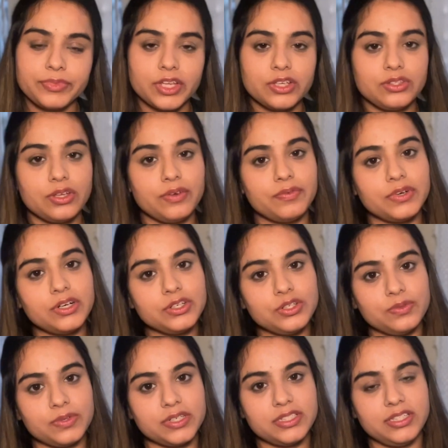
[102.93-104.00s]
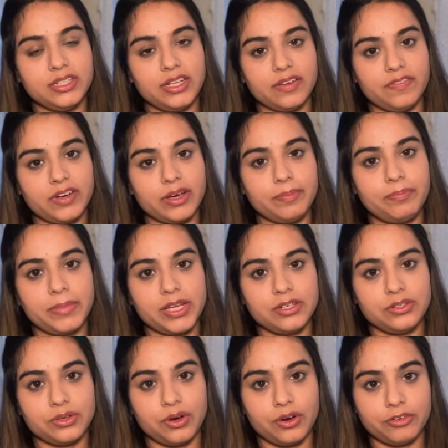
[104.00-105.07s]
So I work towards the
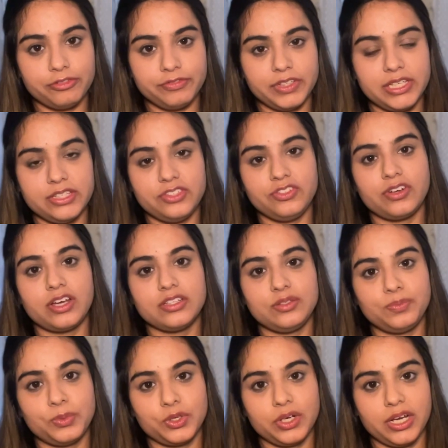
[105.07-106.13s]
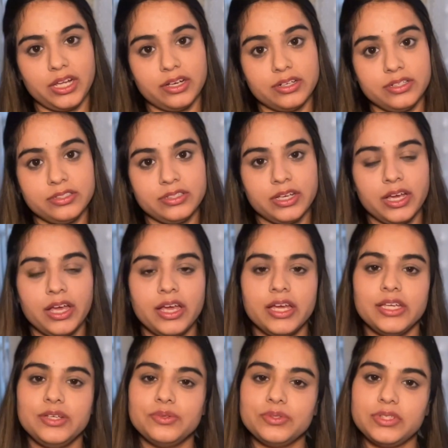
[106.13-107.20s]
development of these transport layers
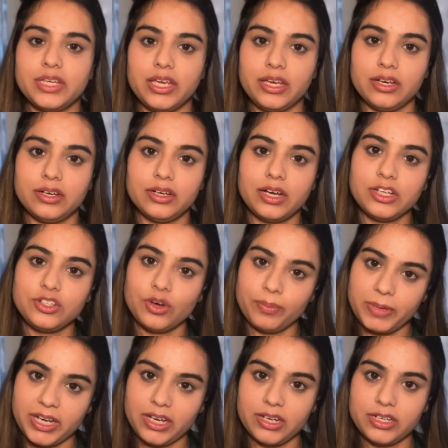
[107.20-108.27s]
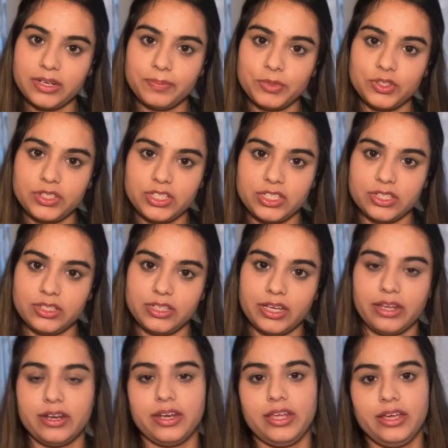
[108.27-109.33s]
using atomic layer deposition
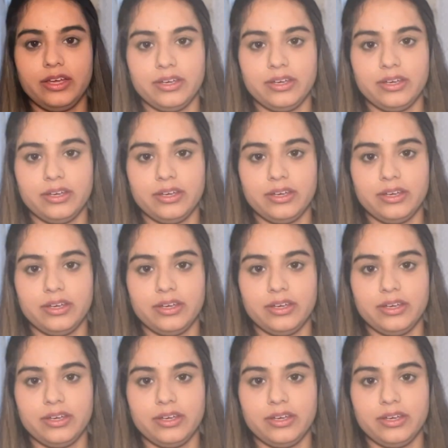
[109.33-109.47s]
technique.